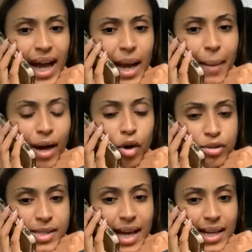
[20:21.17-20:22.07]

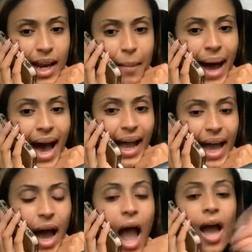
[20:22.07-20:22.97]

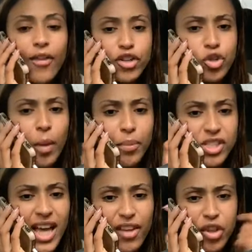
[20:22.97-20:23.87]
That you would
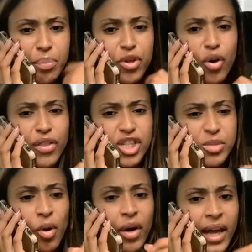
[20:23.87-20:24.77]
protect the pure
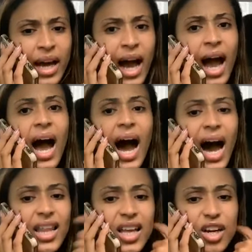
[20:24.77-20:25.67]
this morning.
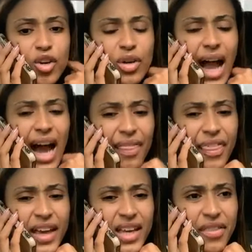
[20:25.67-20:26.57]
Hallelujah. I
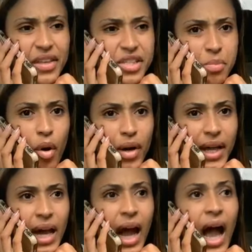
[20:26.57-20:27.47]
thank you this
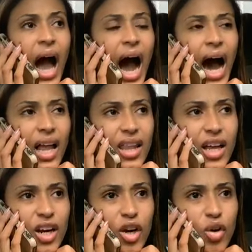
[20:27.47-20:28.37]
morning.
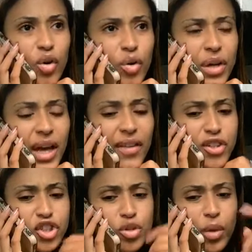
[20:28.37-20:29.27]
Hallelujah.
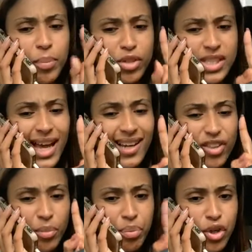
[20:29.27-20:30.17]
That you would
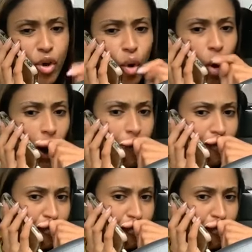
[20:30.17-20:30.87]
protect the pure.